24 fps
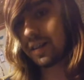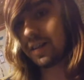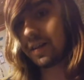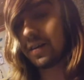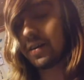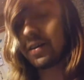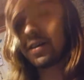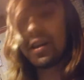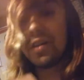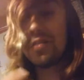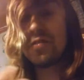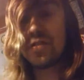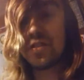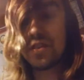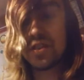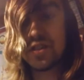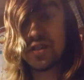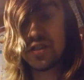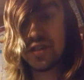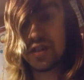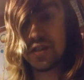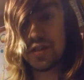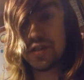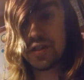their
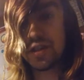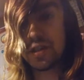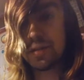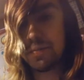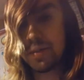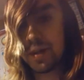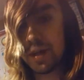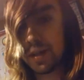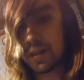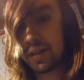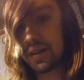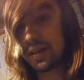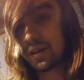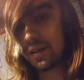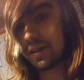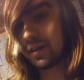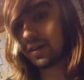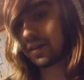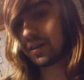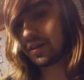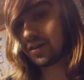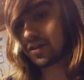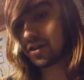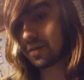differences to make
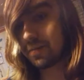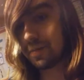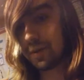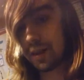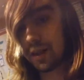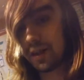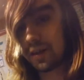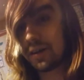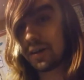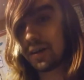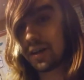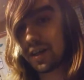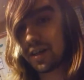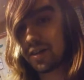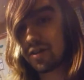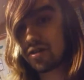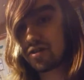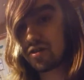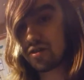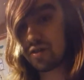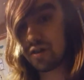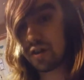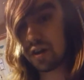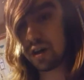their similarities
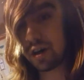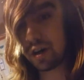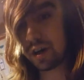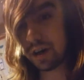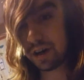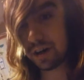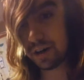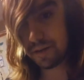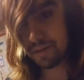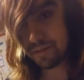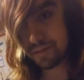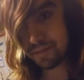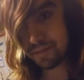stronger.